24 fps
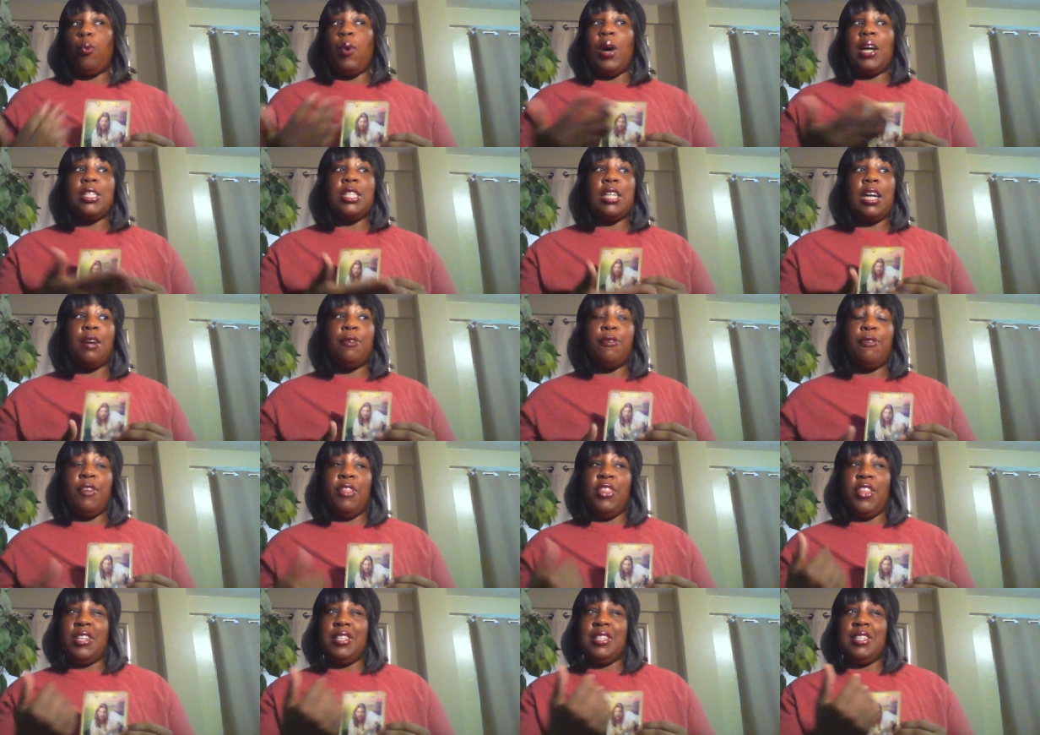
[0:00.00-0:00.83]
Watch out
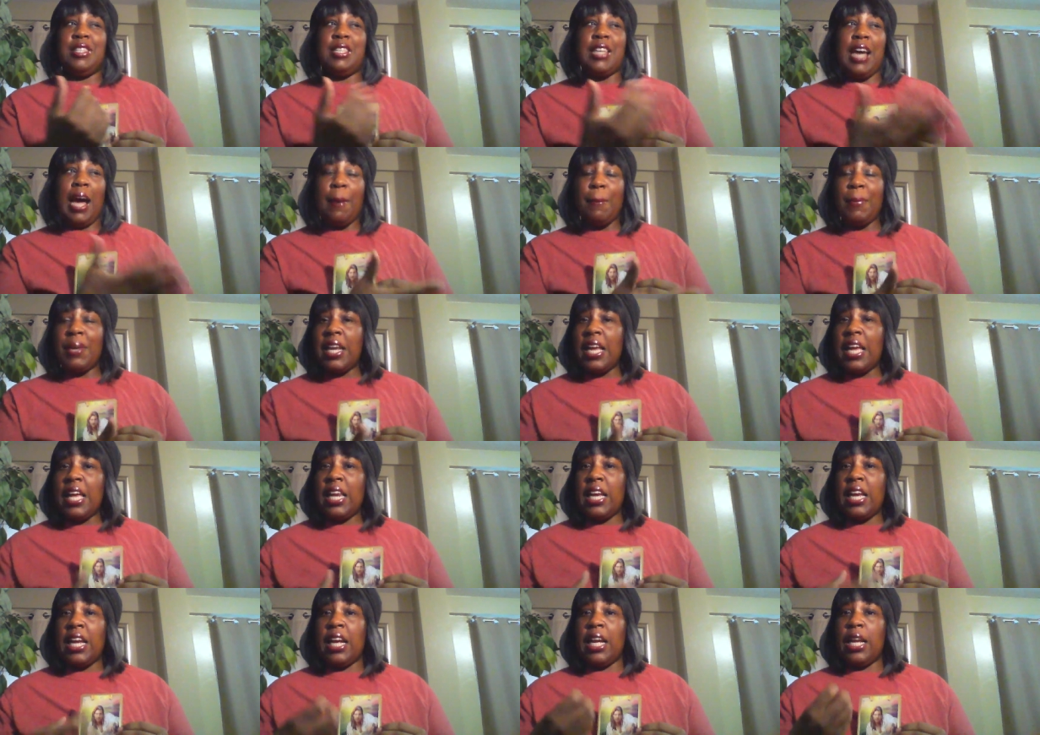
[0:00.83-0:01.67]
for the
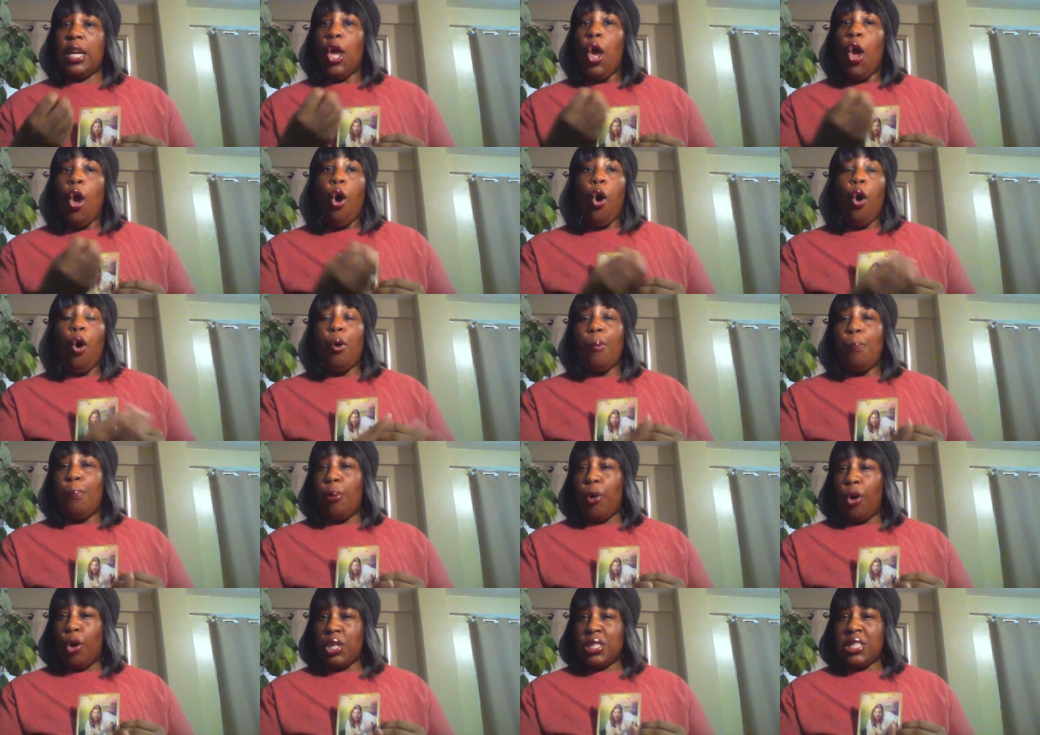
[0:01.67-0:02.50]
dominating or
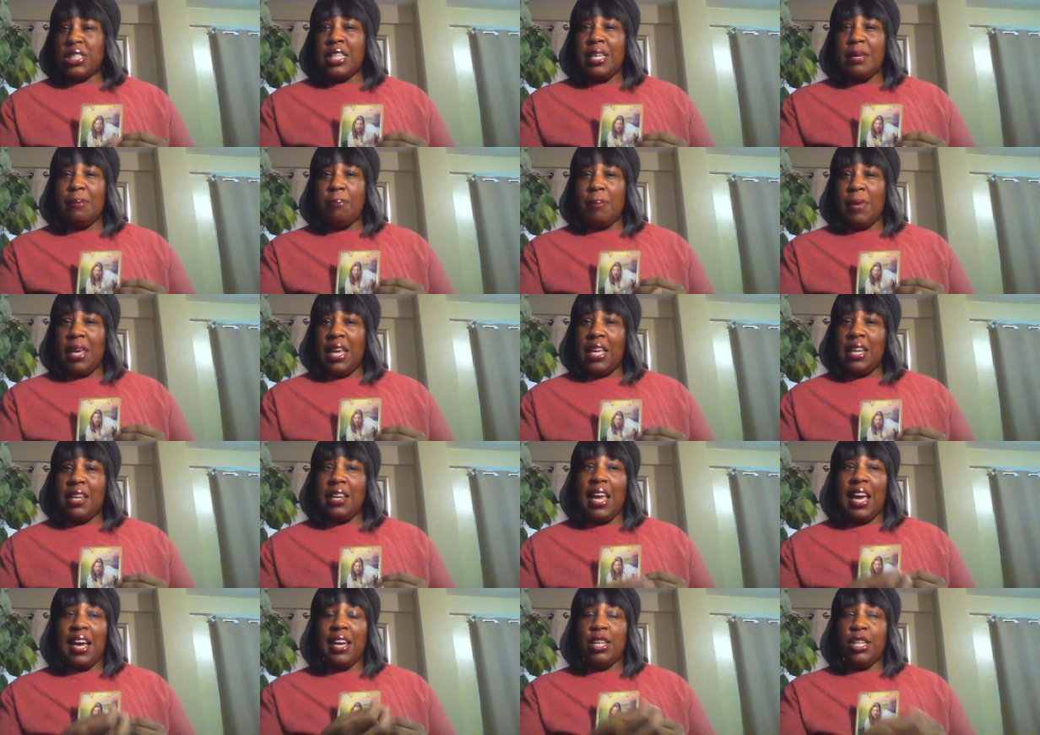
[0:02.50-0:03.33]
bossy
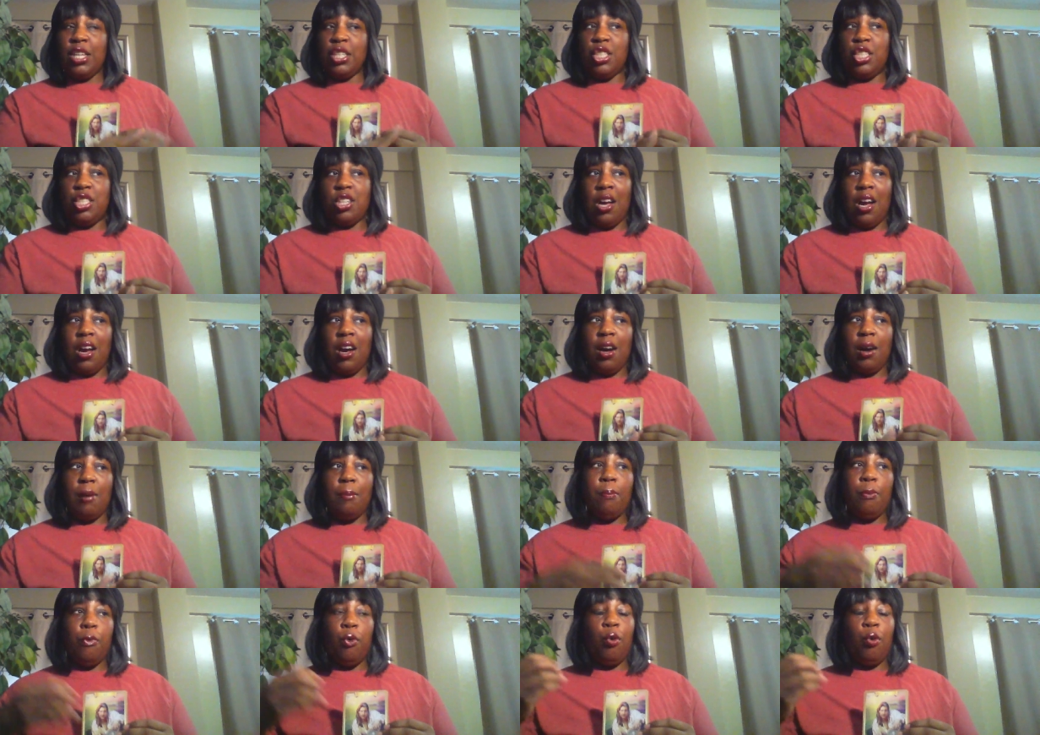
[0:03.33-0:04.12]
men at your job,